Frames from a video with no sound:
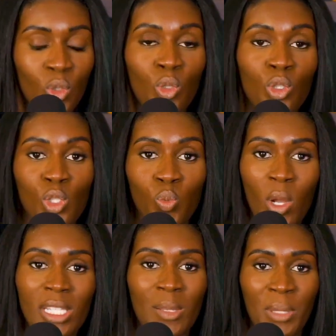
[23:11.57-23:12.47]
Do you just
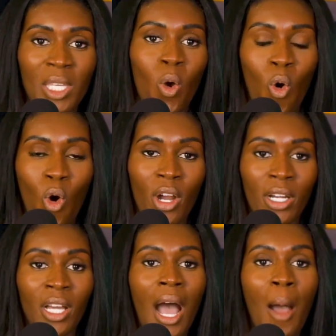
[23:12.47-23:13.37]
want to be
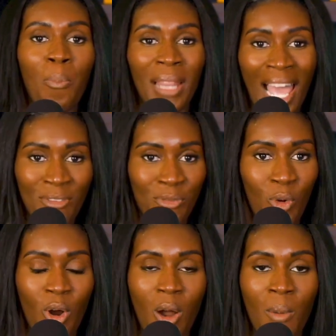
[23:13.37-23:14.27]
on a
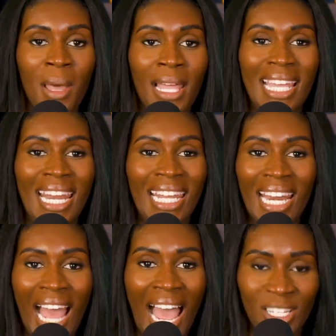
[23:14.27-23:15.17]
platform that a
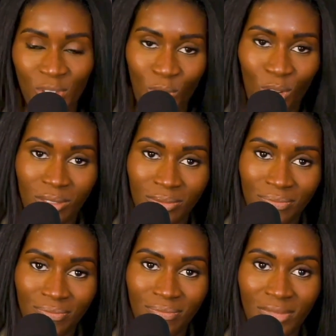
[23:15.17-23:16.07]
lot of eyes are on?
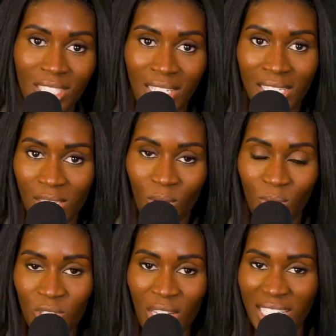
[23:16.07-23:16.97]
Check
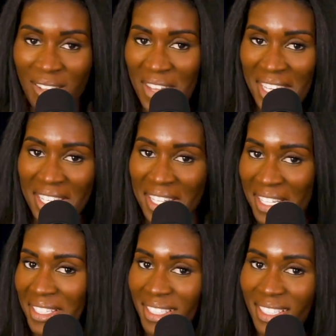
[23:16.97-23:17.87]
yourself. Check your
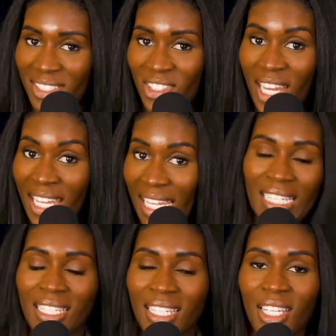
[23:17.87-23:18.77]
vanity. Check it.
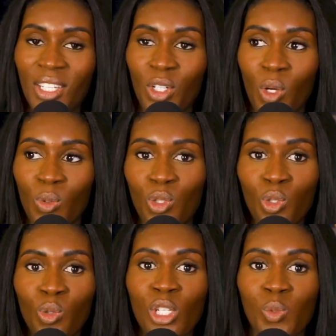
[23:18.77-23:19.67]

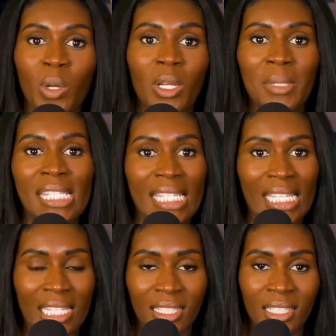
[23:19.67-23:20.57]
Do you just want to be
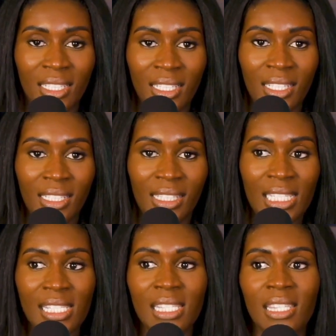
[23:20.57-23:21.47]
seen?
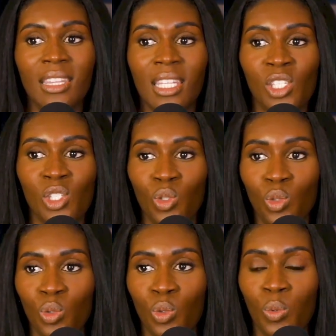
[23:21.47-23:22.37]
This
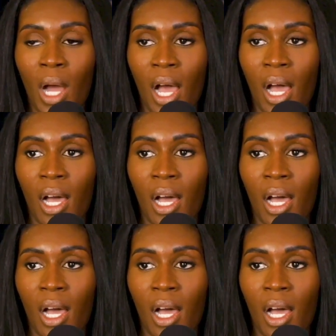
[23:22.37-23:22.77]
new